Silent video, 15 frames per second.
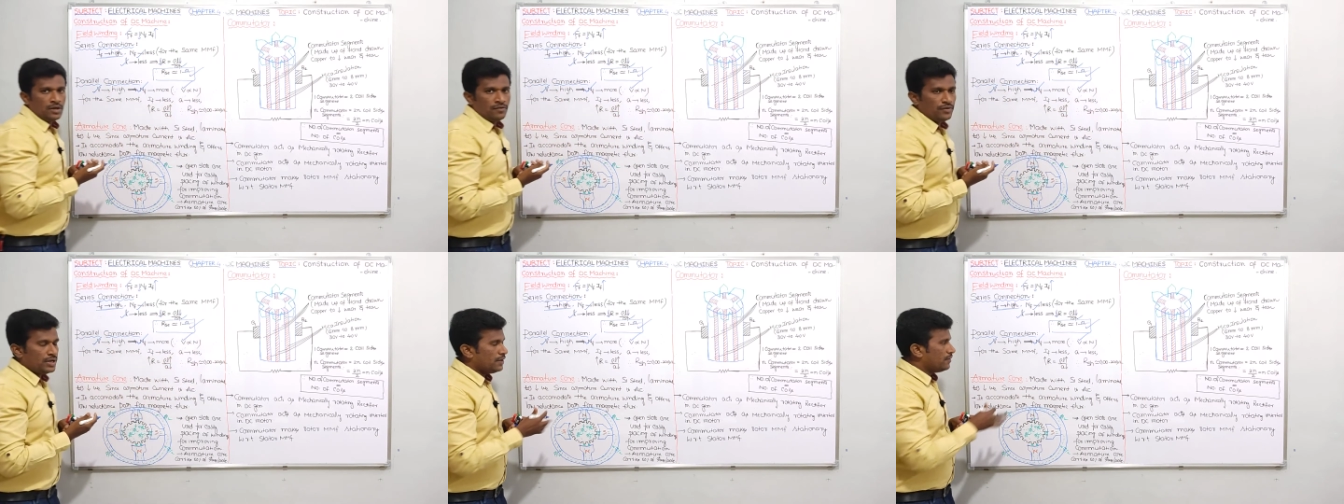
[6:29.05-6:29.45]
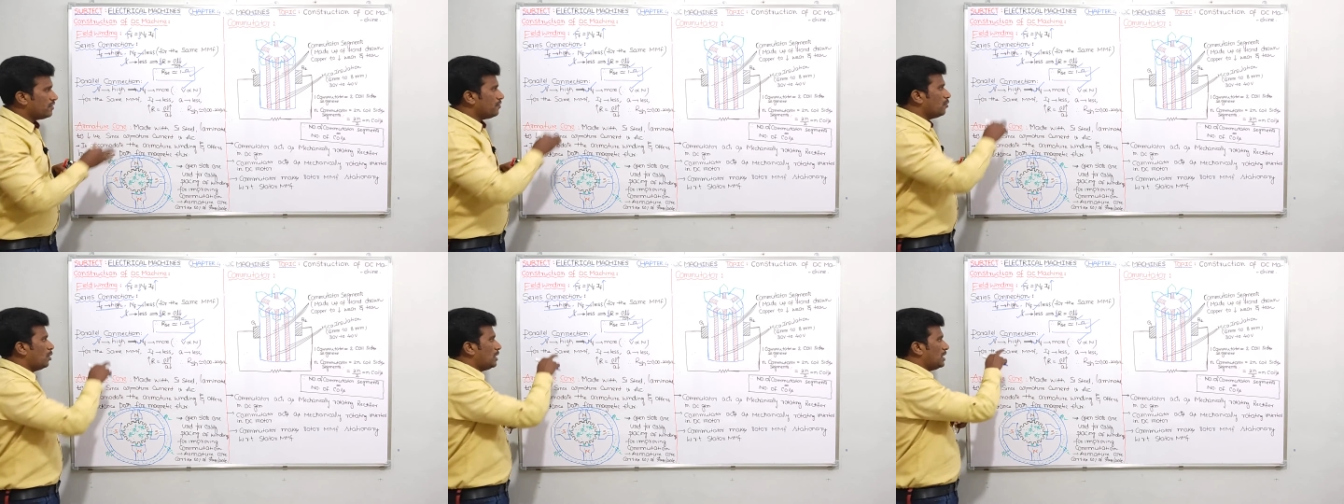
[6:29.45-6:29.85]

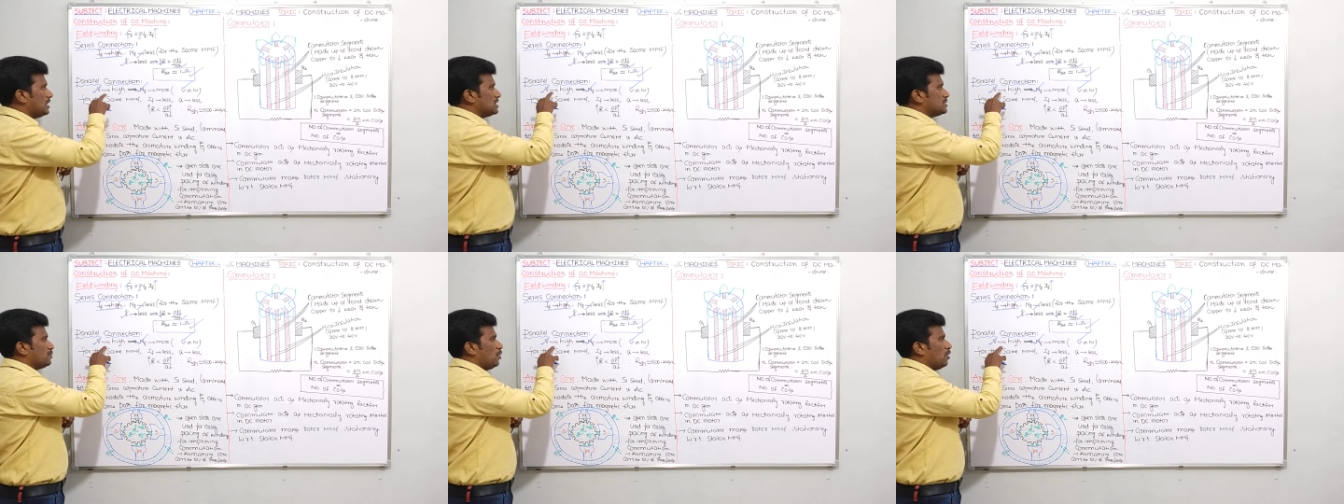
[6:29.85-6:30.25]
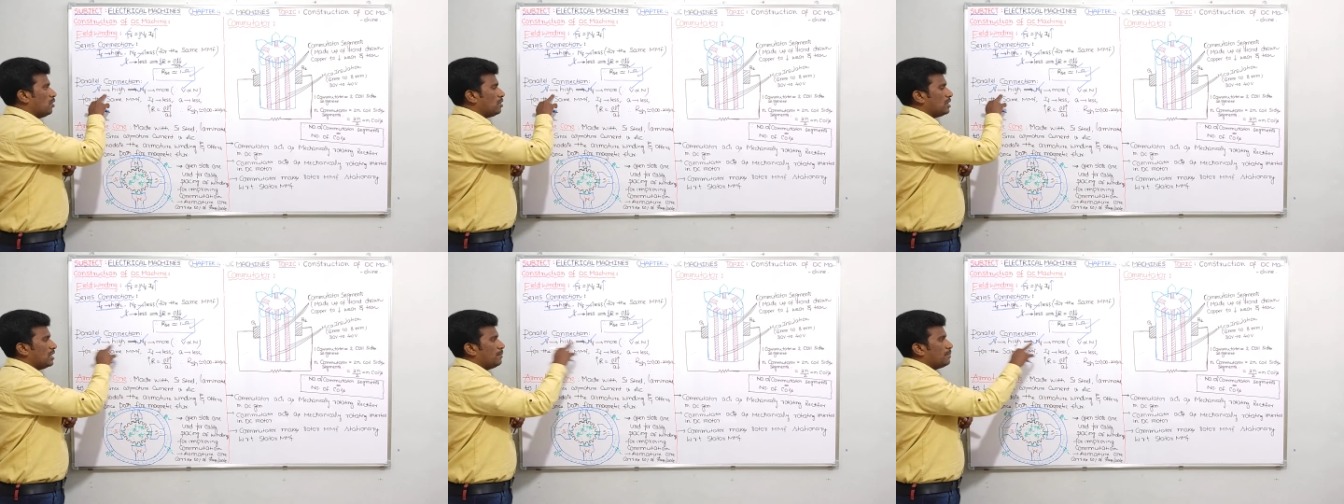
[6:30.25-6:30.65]
Whenever voltage is
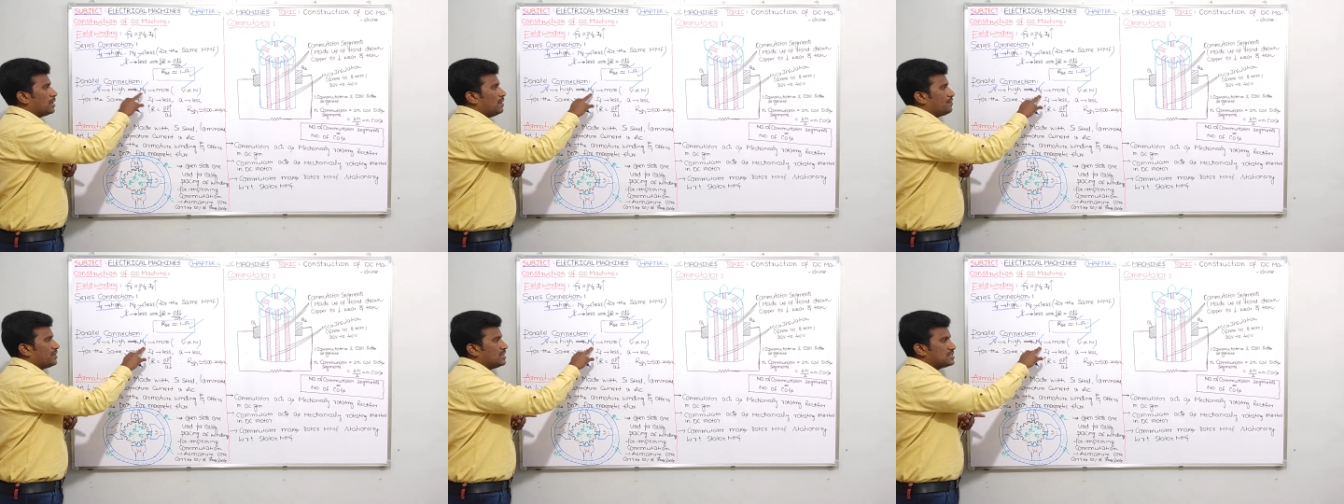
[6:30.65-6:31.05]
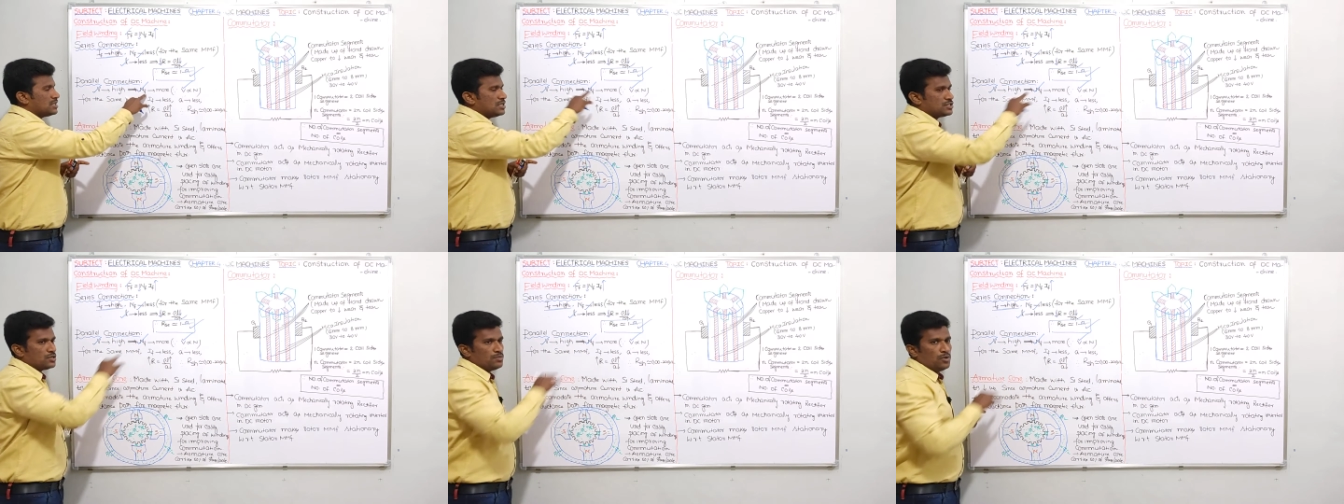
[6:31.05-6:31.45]
more, number of turns
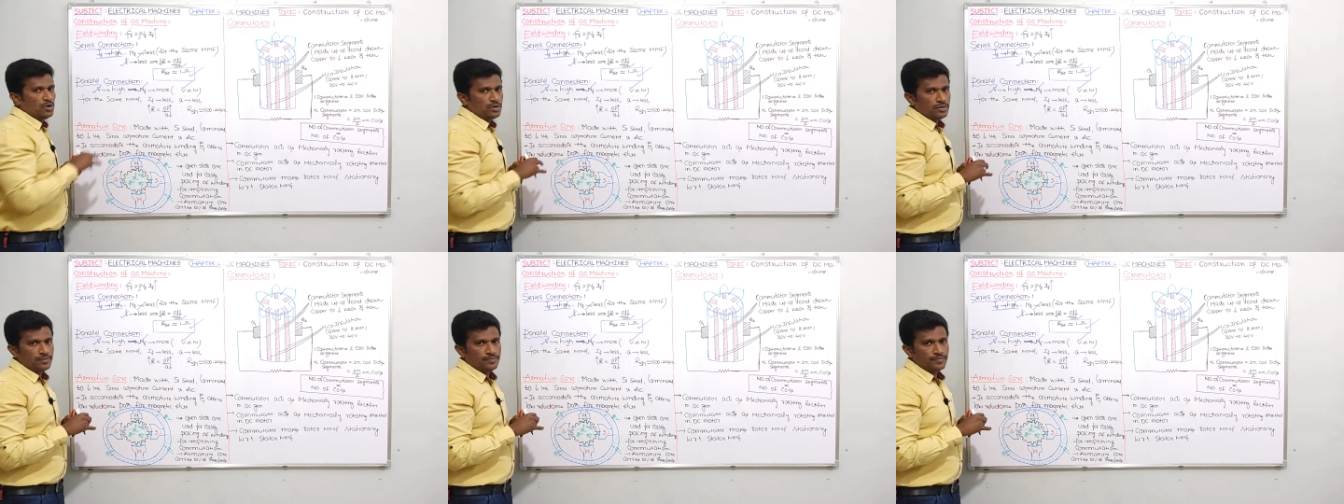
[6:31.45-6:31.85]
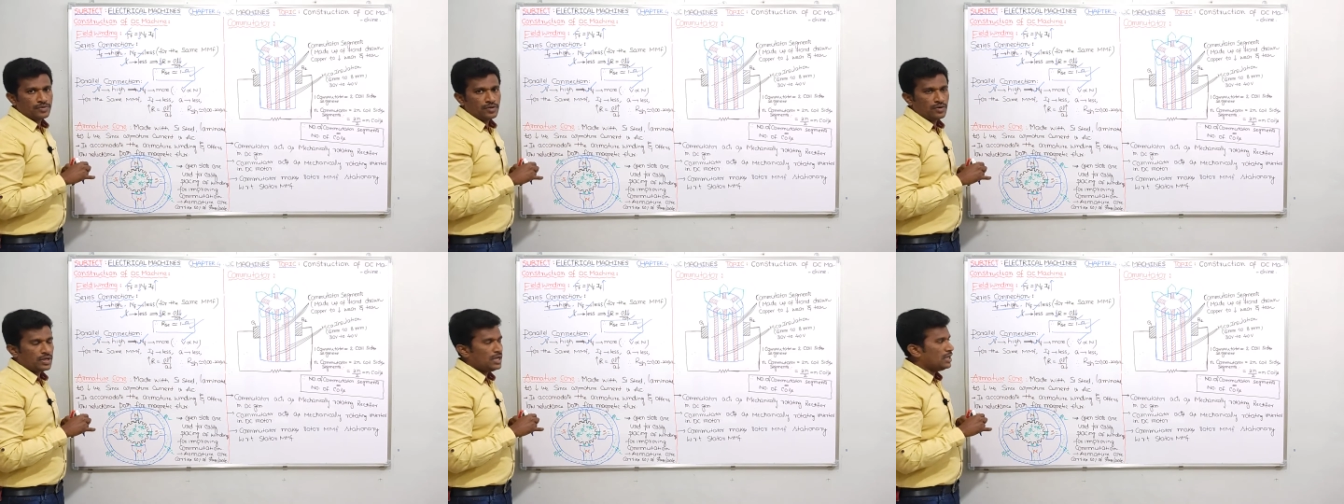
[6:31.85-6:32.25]
also more.
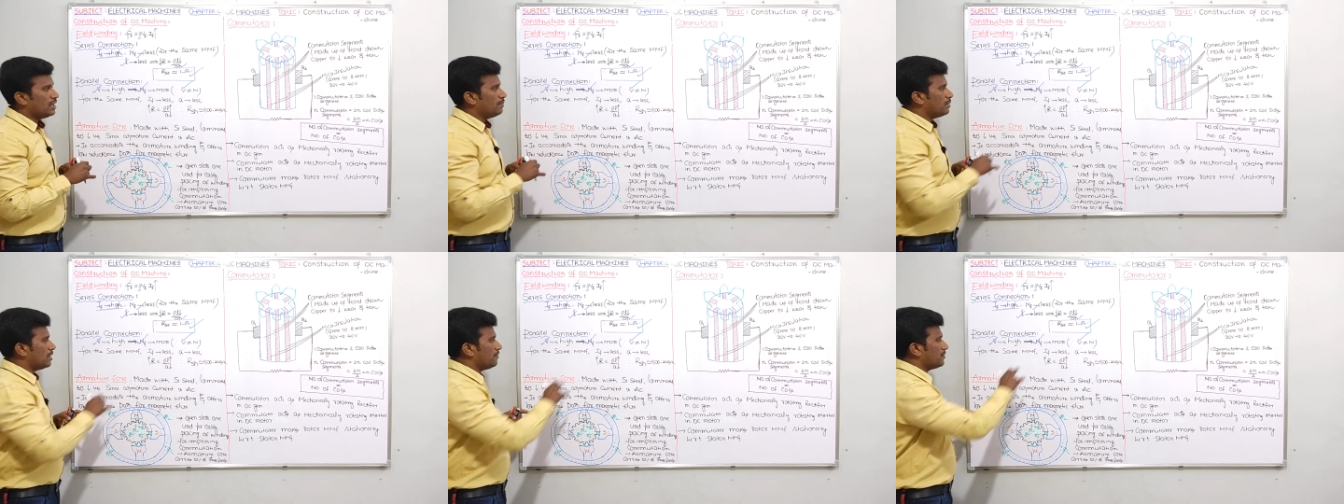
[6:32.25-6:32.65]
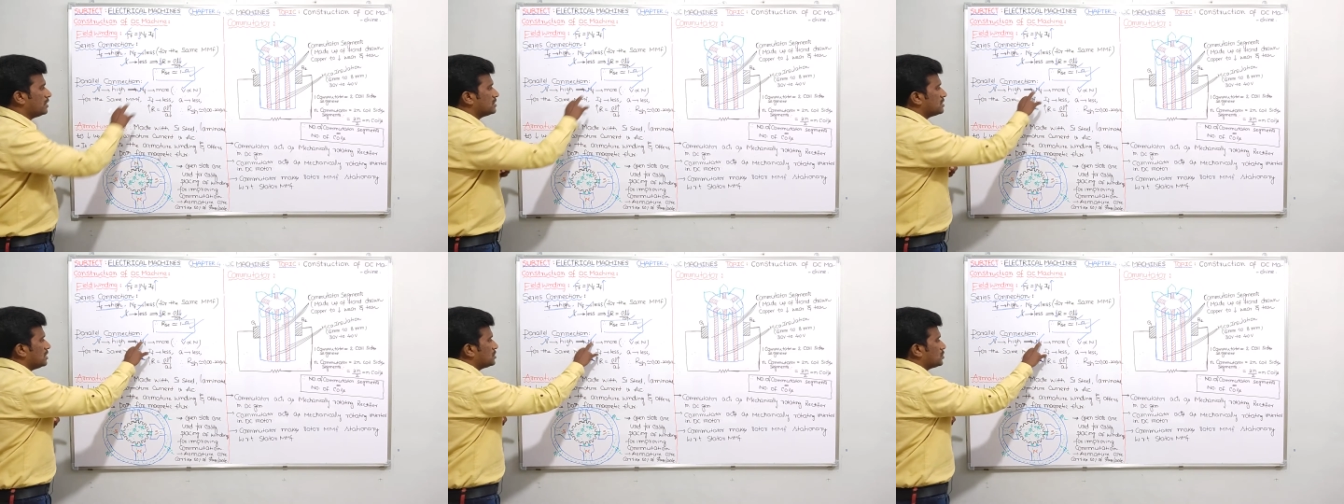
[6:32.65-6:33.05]
Okay, number of
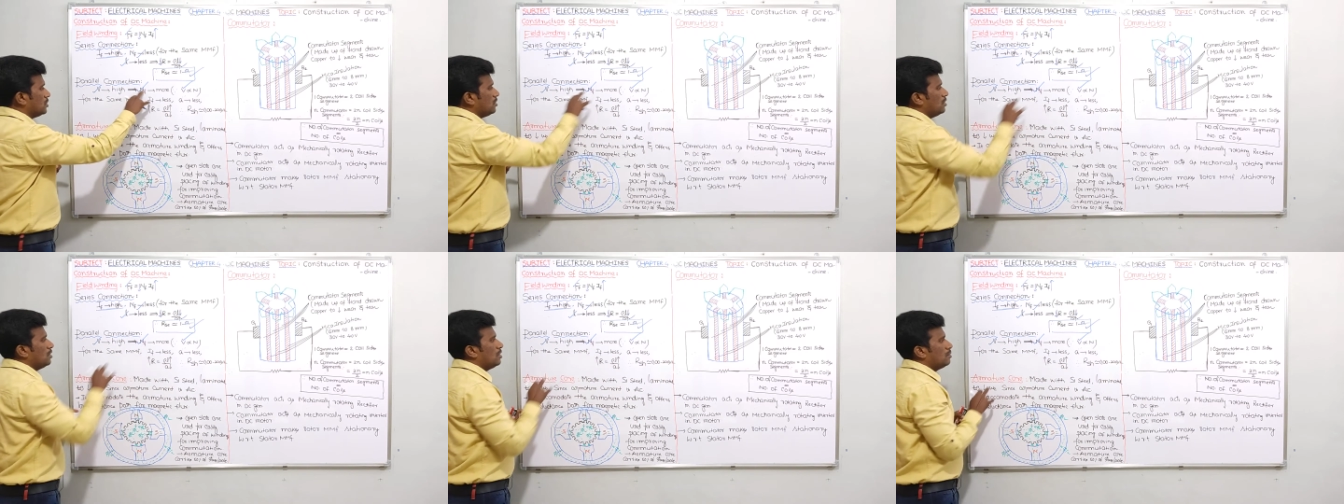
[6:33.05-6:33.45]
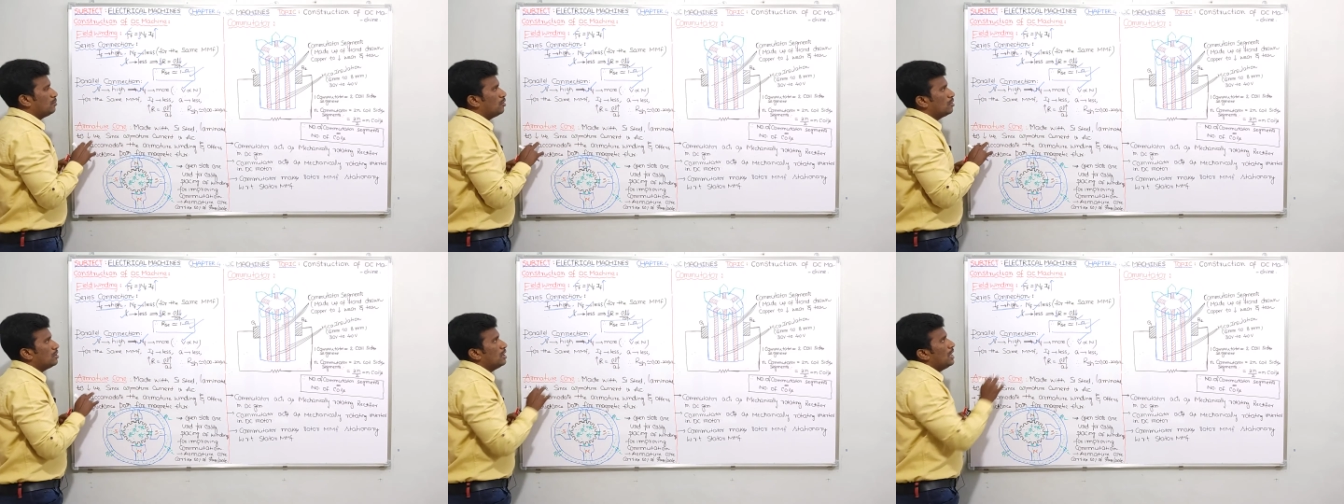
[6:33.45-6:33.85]
turns also
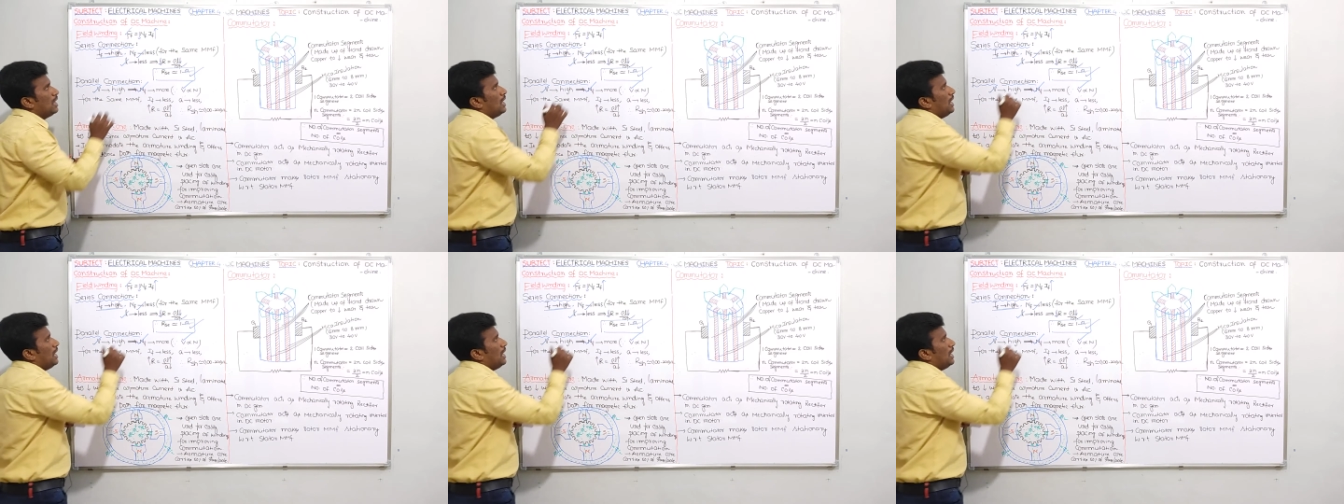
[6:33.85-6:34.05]
more.